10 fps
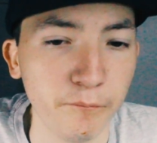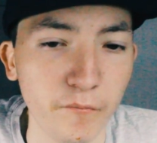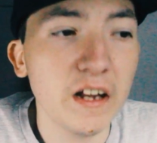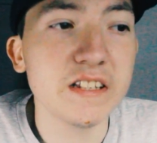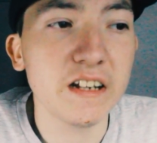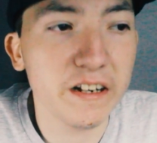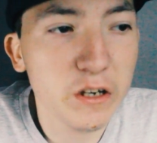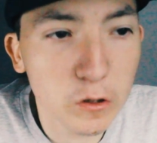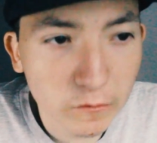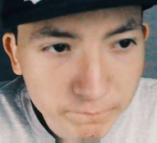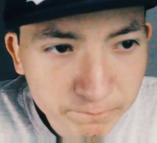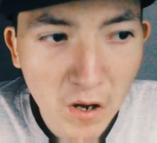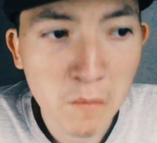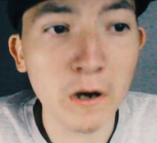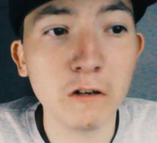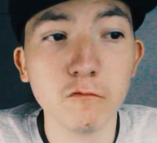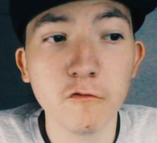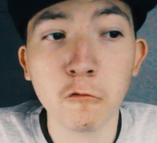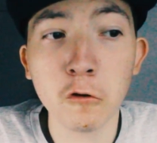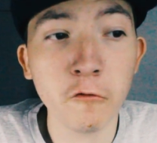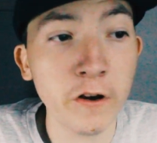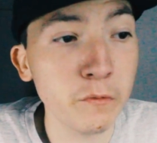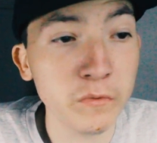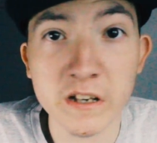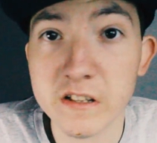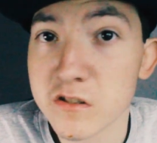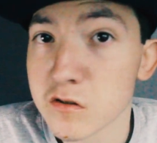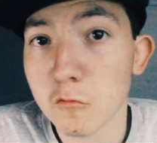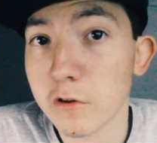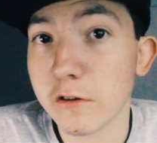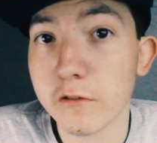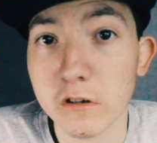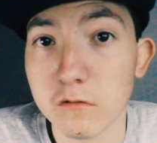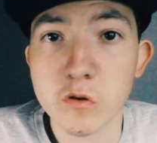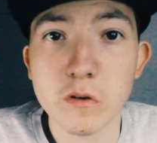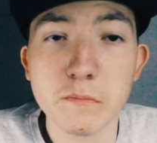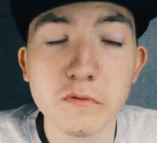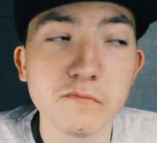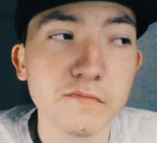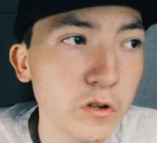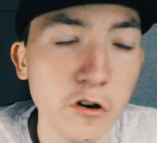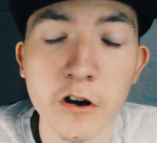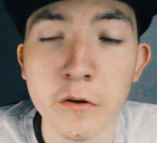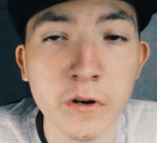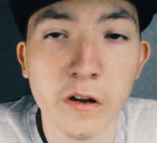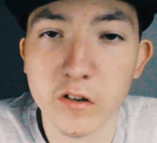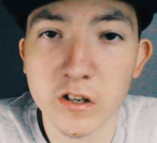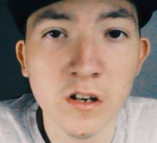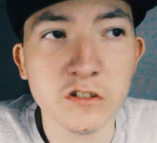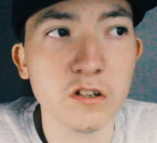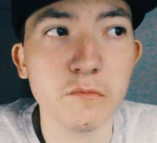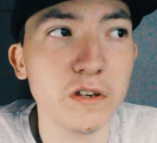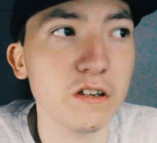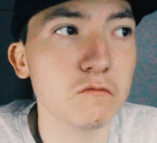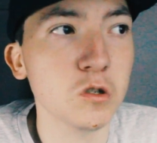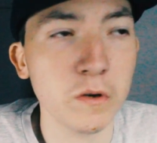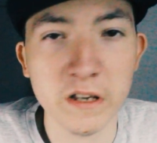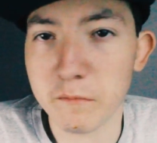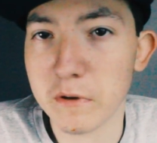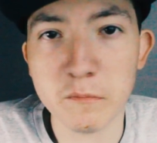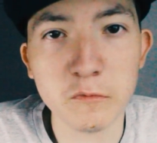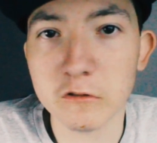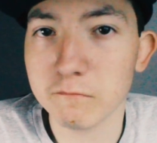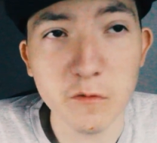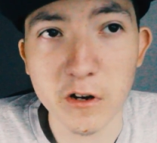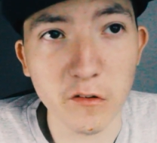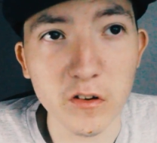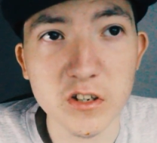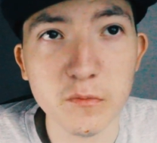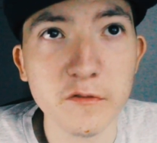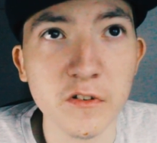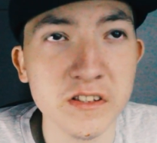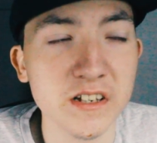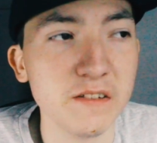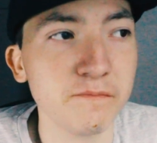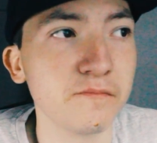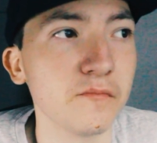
Next thing I know, about four random kids, we don't know, show up. We're like, alright, whatever. It's just gonna be twenty people, whatever. It's gonna be a fun time.